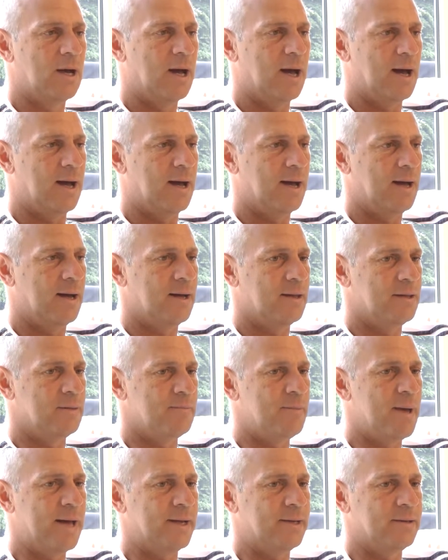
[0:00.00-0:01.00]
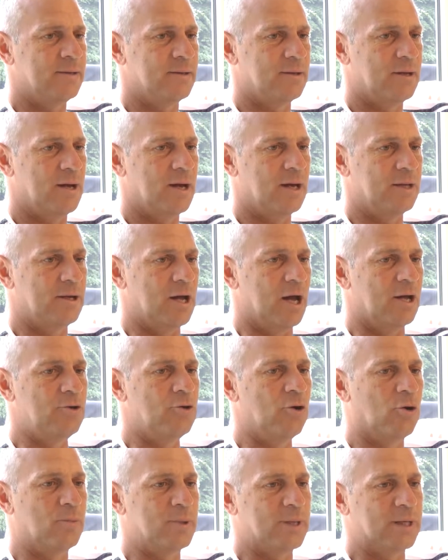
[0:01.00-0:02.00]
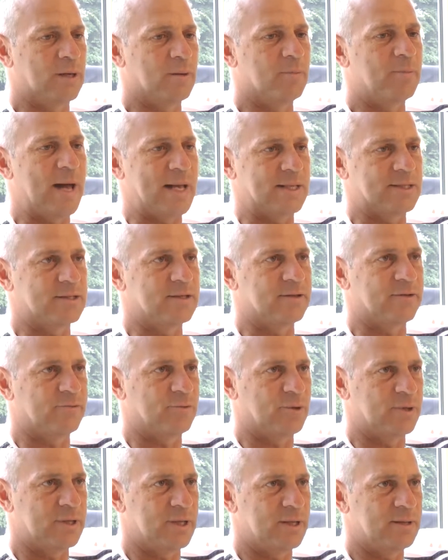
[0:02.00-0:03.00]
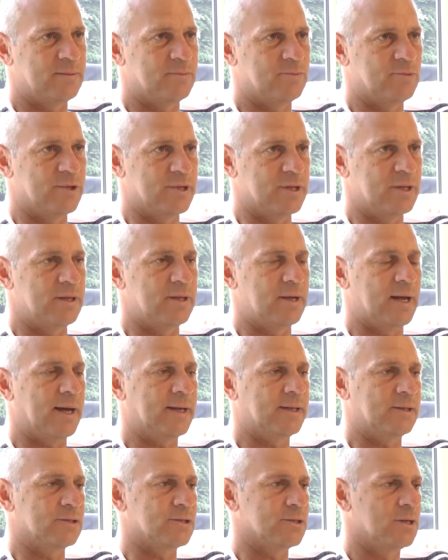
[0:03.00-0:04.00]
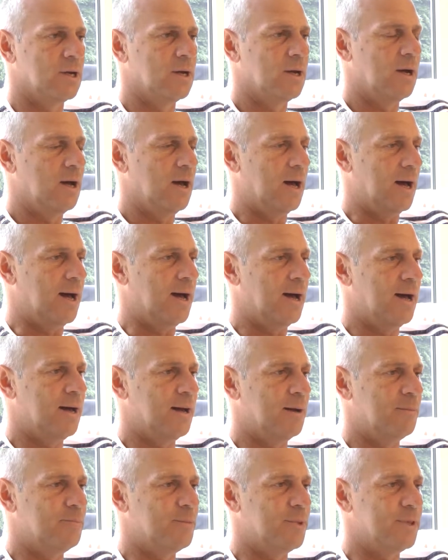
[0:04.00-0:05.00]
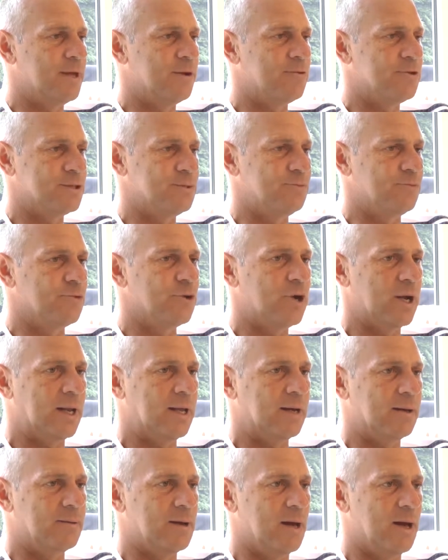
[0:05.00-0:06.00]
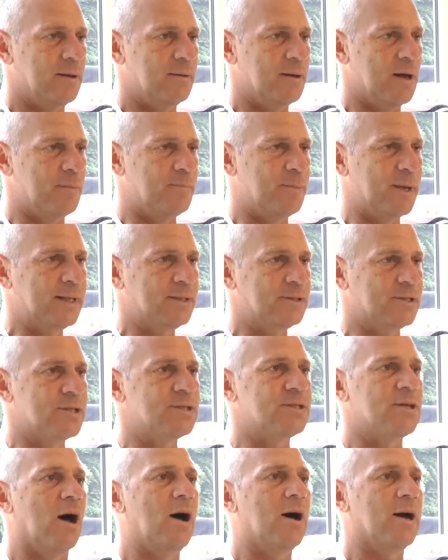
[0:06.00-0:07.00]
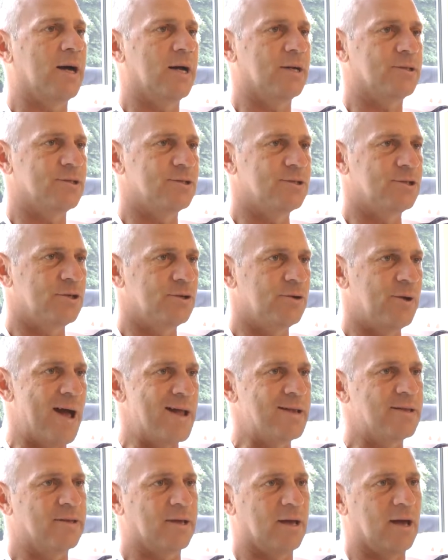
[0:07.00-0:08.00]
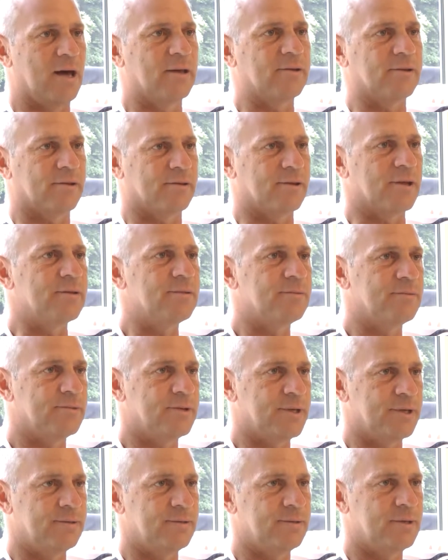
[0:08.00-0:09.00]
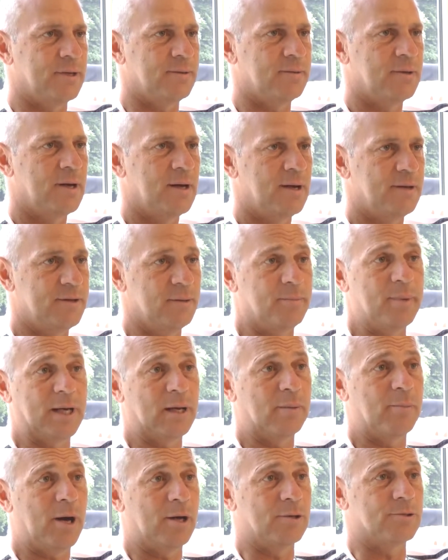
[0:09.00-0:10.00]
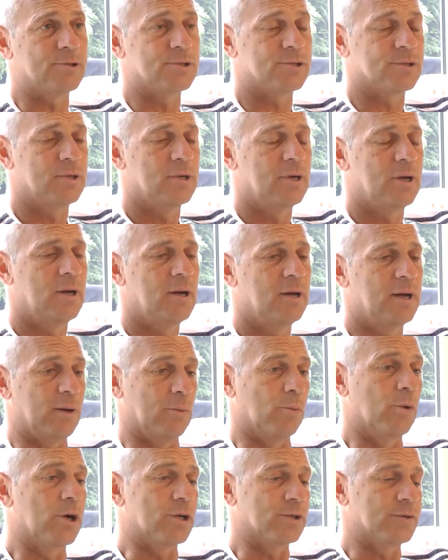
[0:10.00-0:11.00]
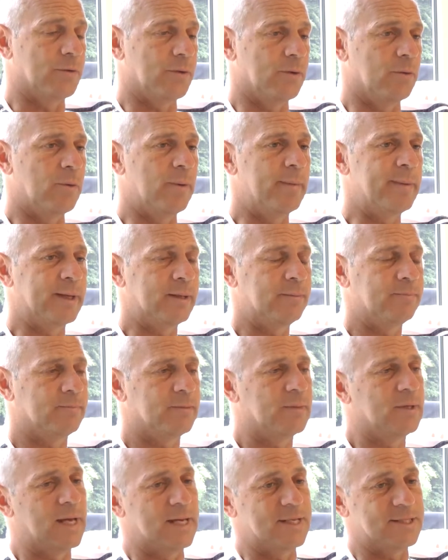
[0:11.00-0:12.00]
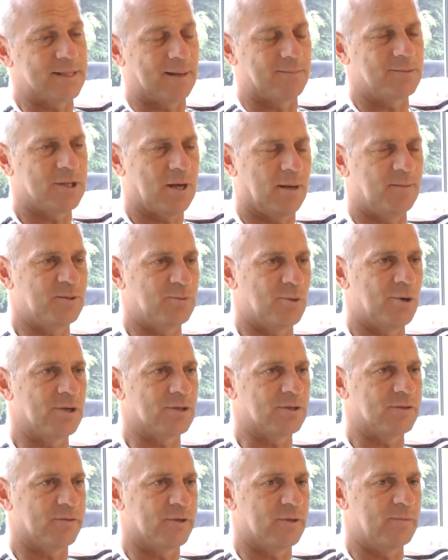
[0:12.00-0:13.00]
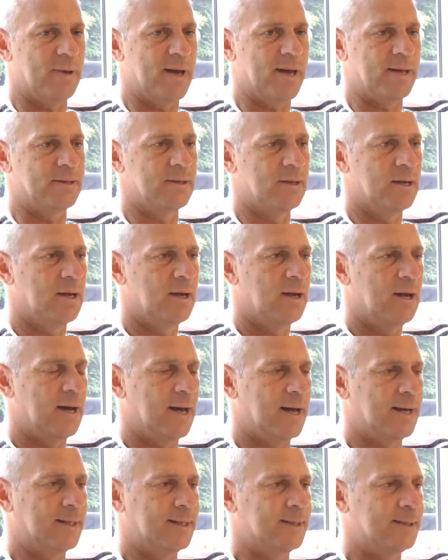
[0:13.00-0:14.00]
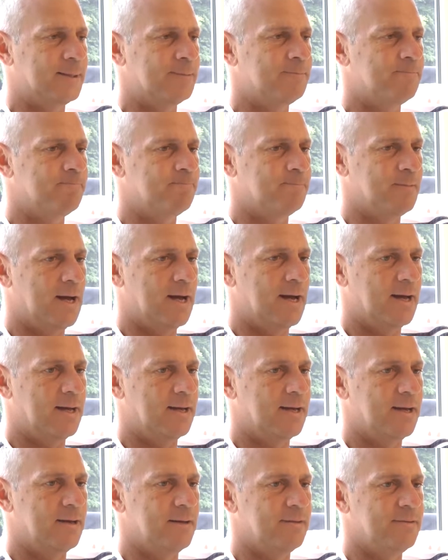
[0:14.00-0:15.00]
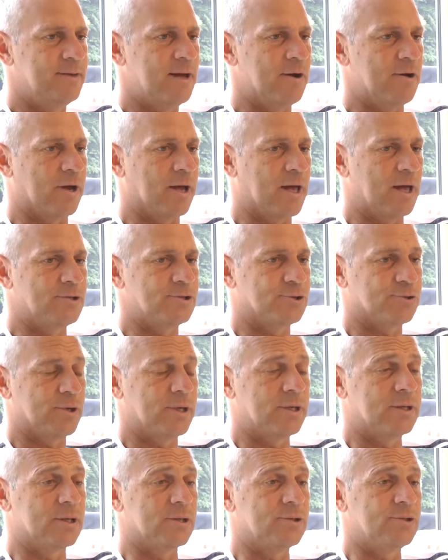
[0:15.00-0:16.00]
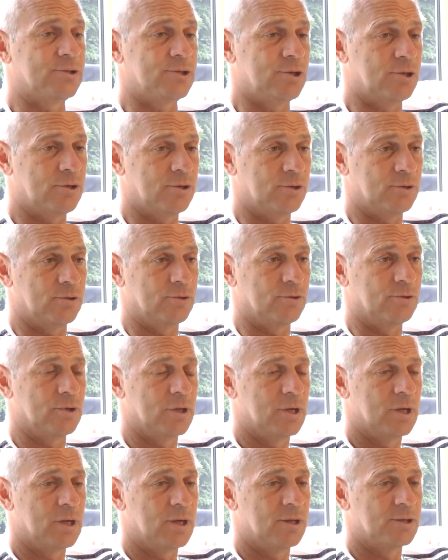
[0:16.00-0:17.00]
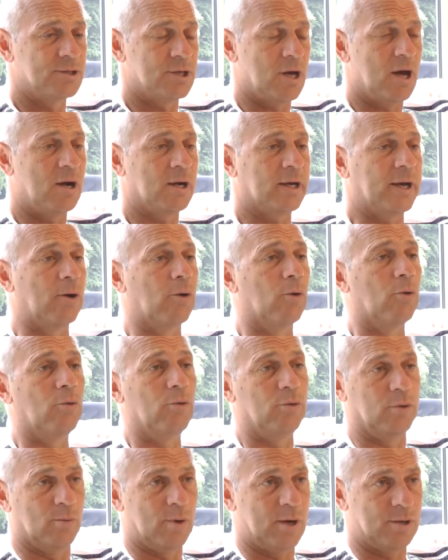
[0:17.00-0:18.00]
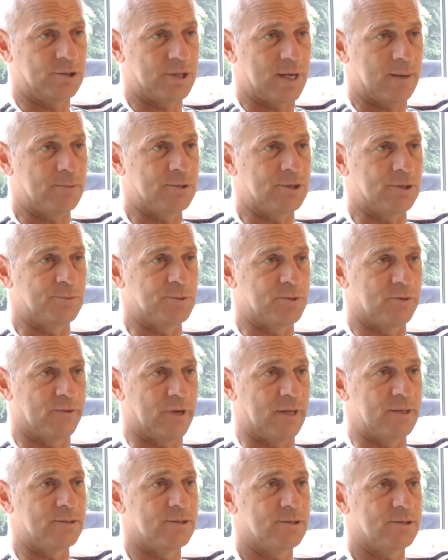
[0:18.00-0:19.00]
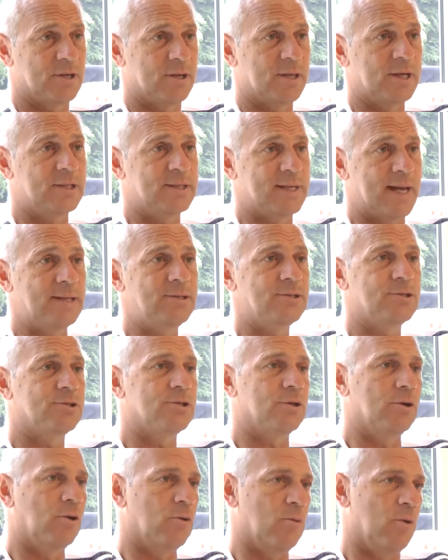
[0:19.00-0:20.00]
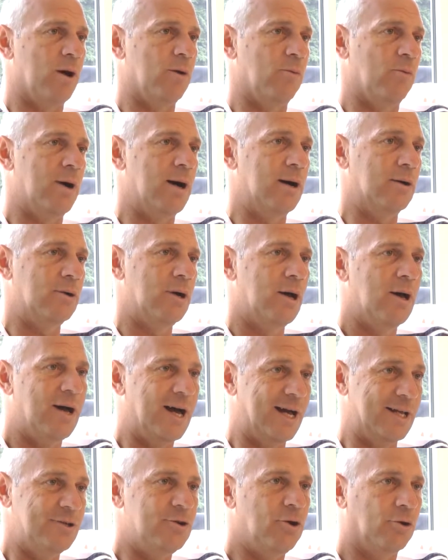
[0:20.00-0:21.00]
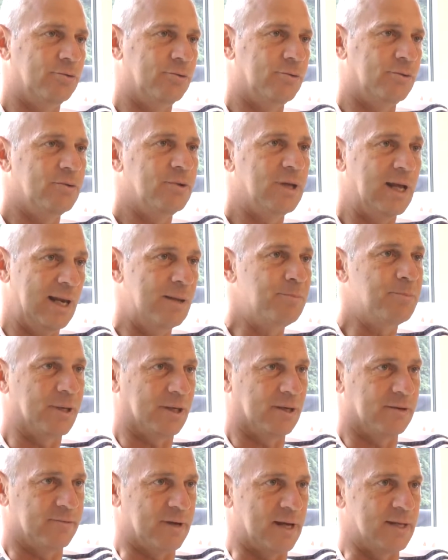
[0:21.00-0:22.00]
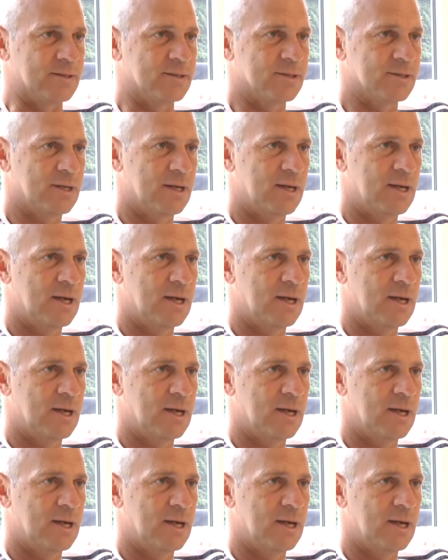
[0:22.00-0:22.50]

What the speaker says: The men are normally competitive within the 8, but there isn't really a big desire to do anything other than the bigger boats. It works for the women. It sometimes works for the men. They're a country that do target all the World Championships events, so they tend to do quite well at non-Olympic events,